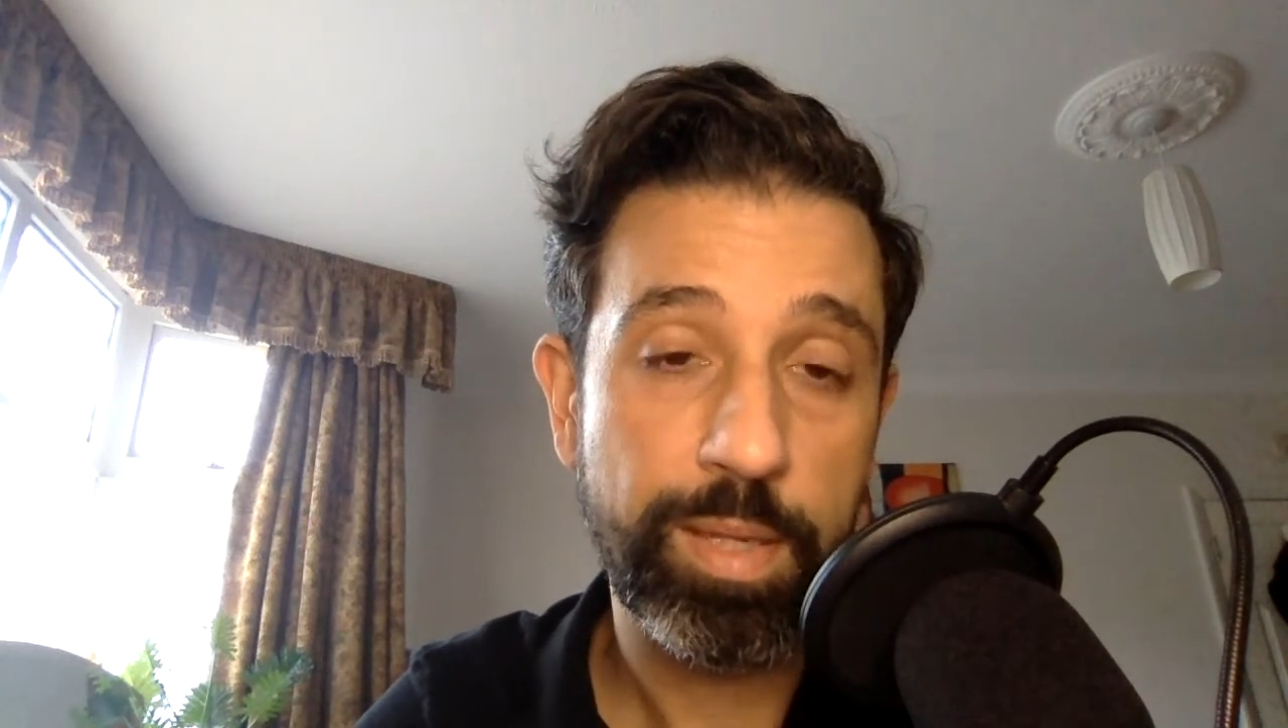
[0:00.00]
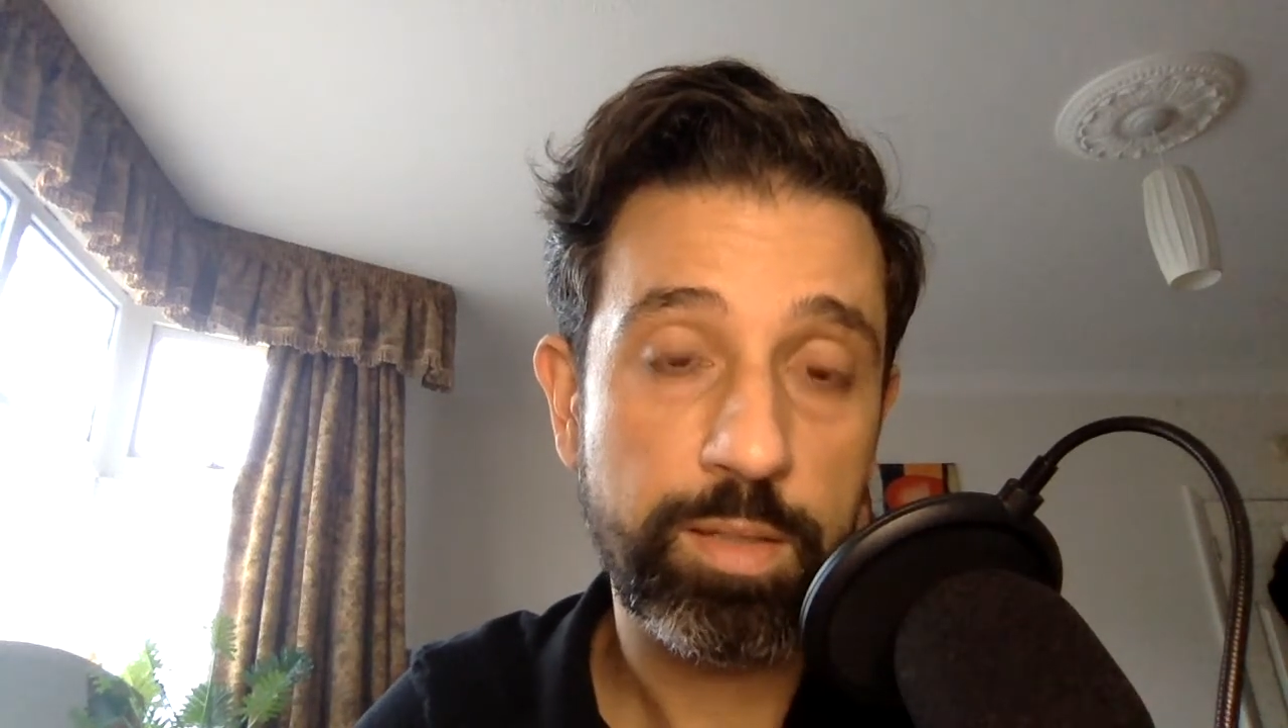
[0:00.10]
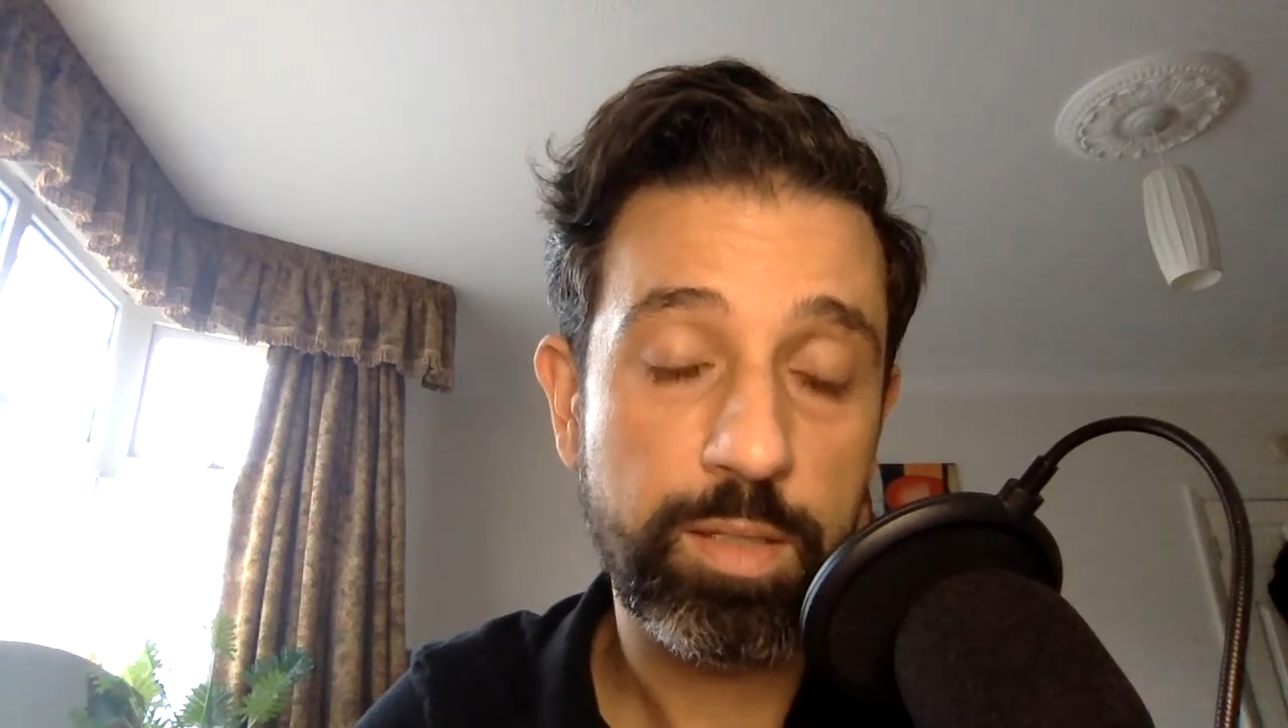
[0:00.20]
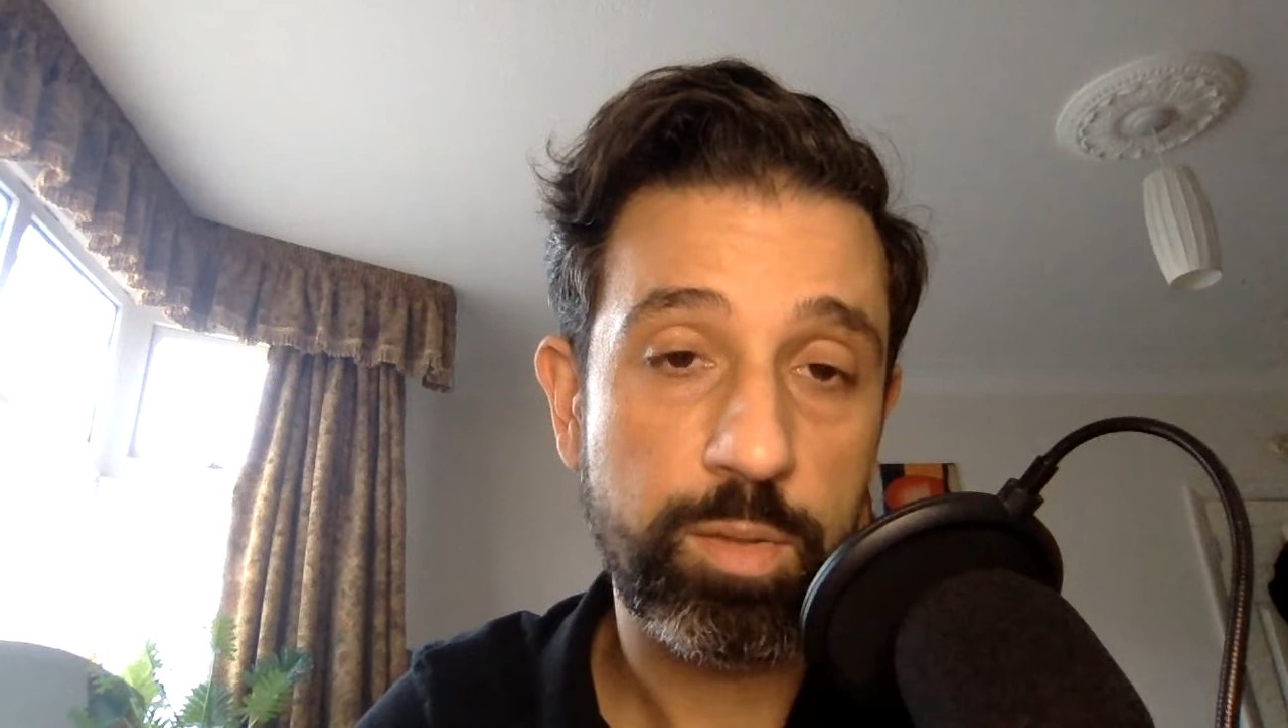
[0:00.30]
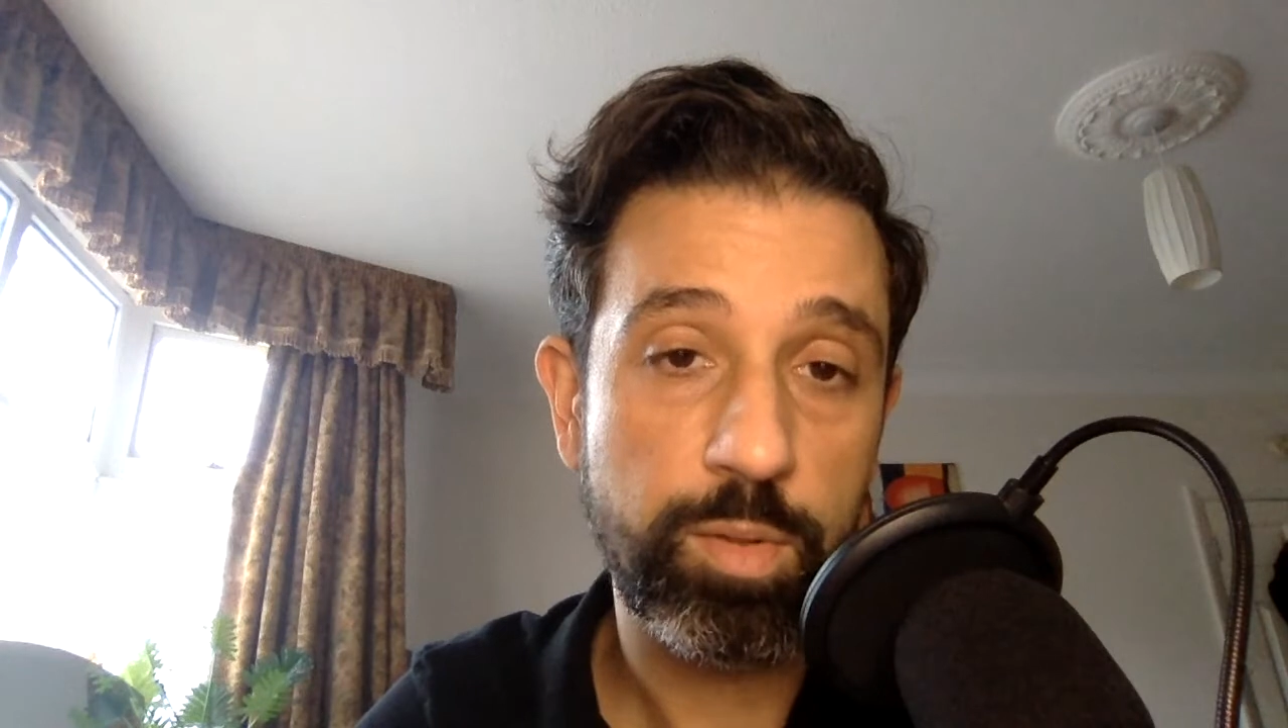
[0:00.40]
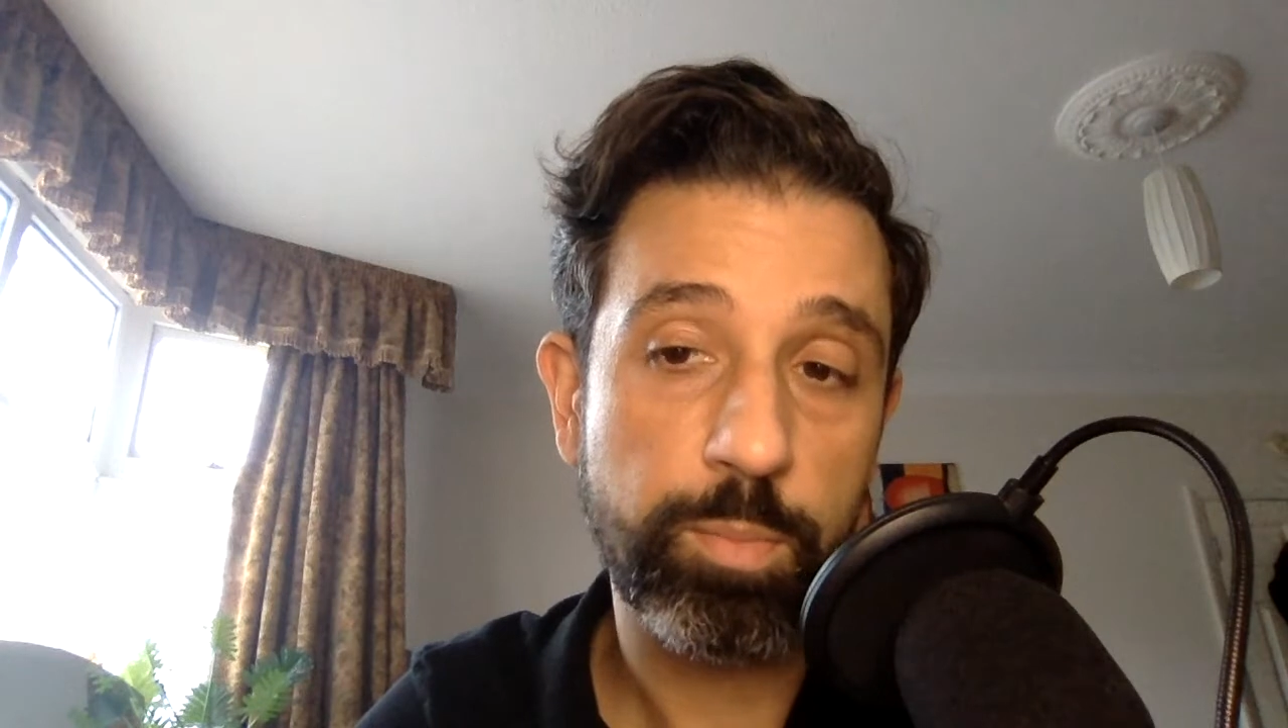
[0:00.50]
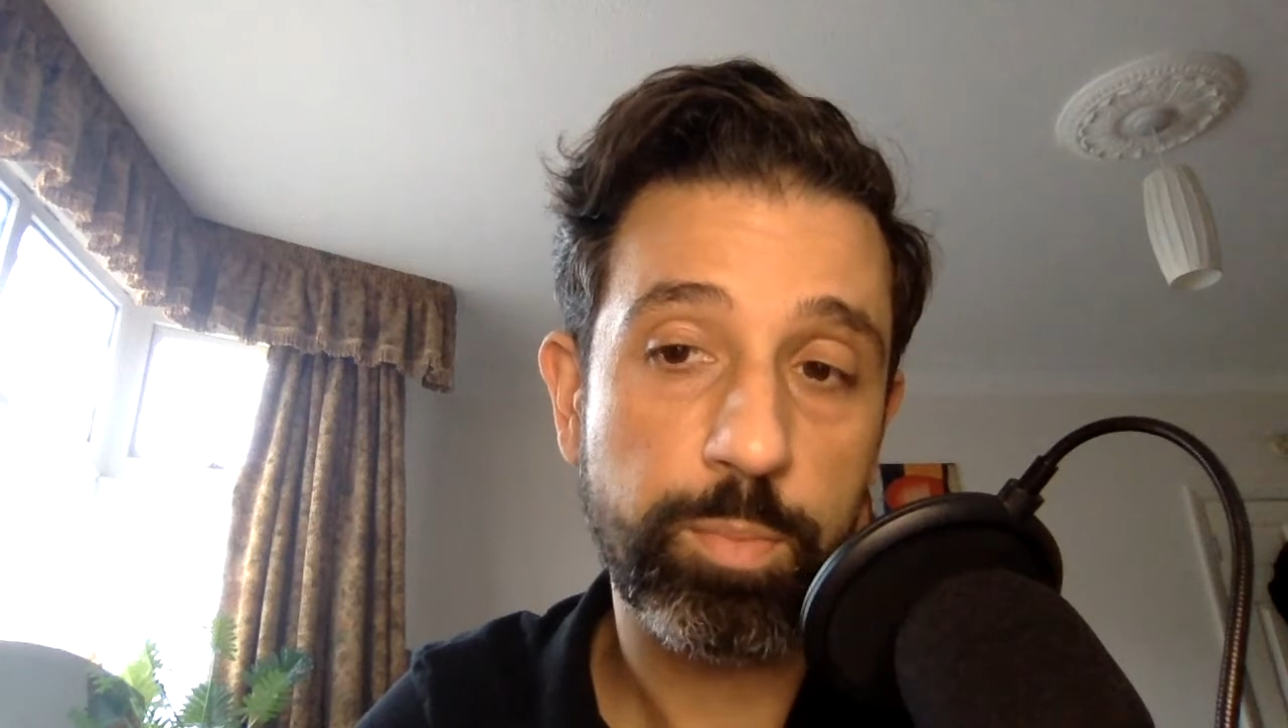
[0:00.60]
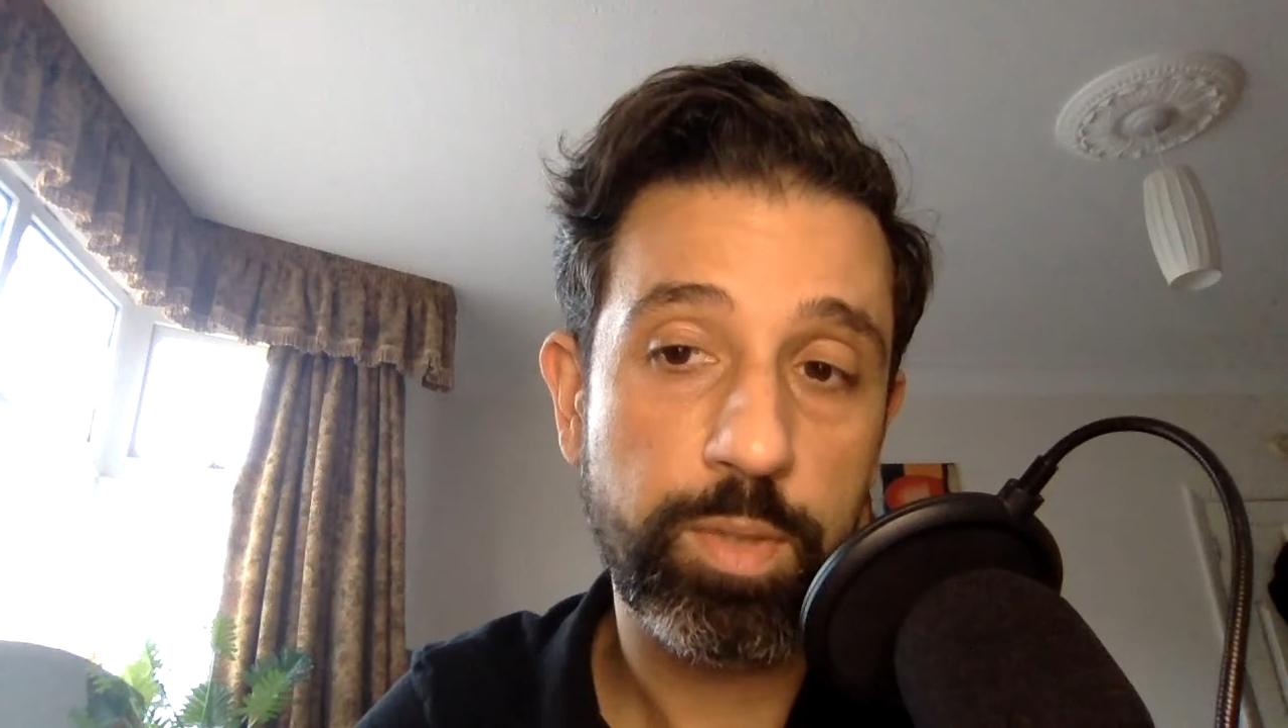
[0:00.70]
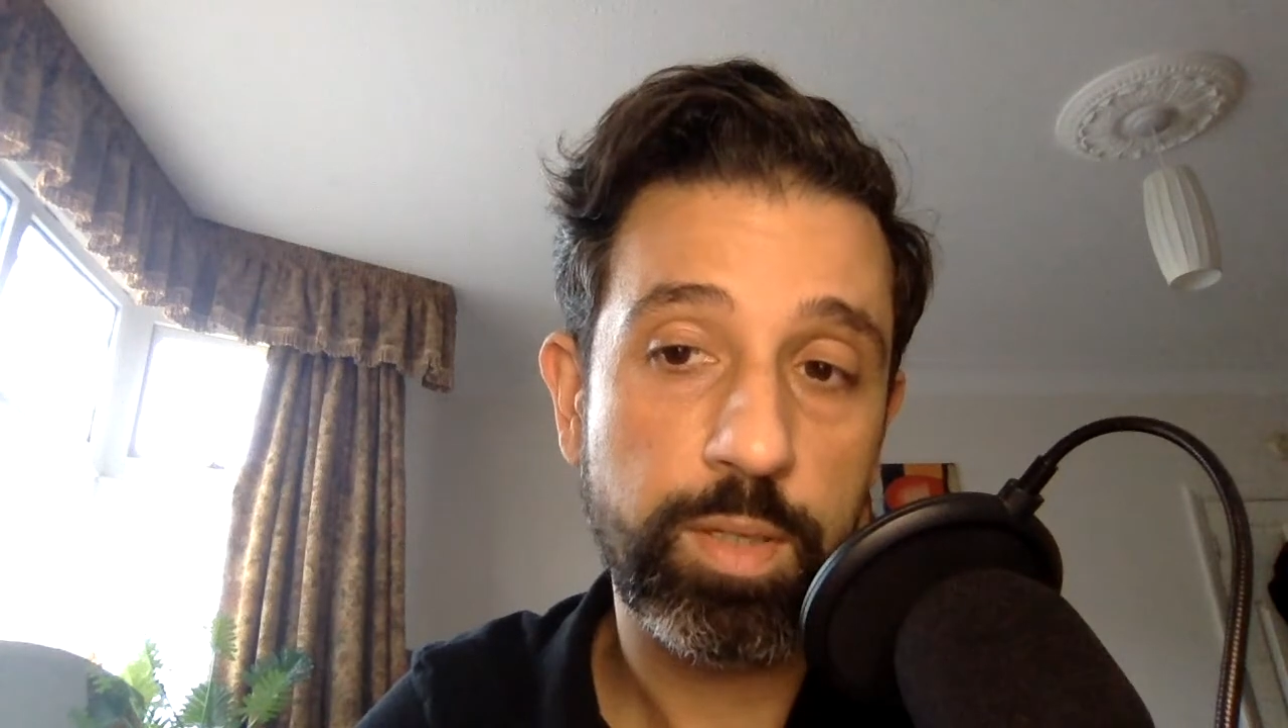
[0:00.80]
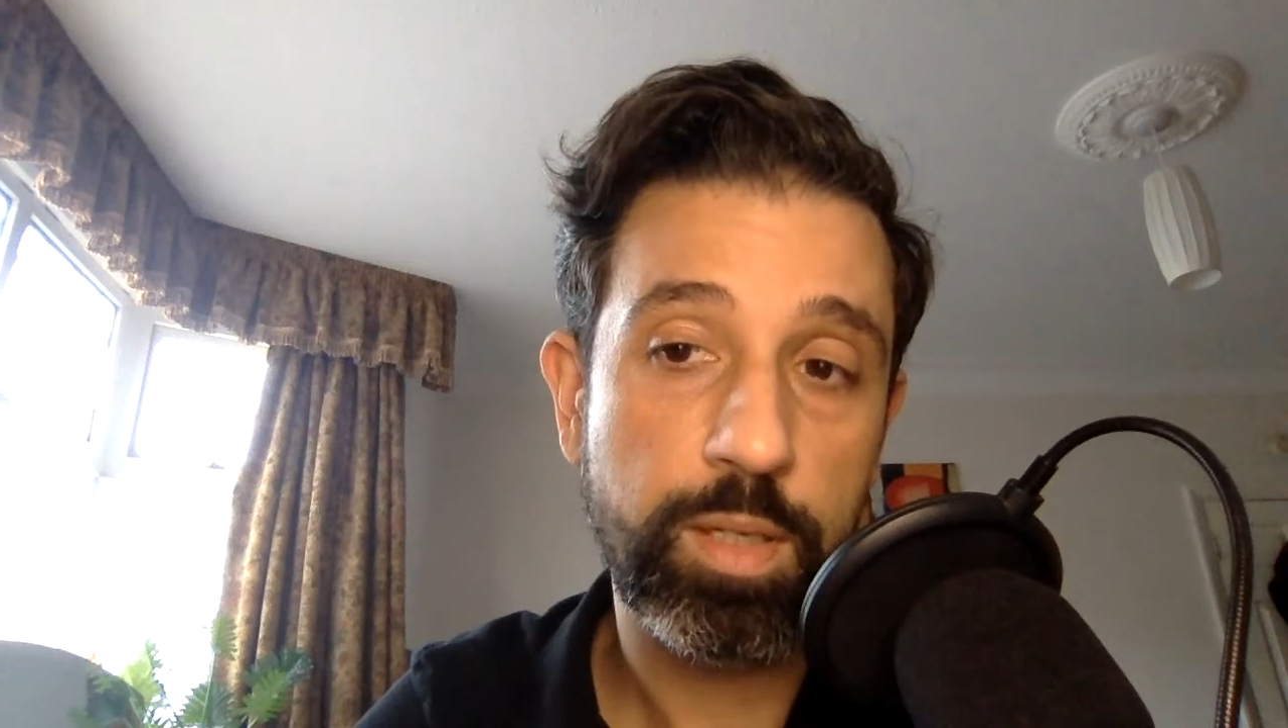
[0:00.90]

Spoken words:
had to slow the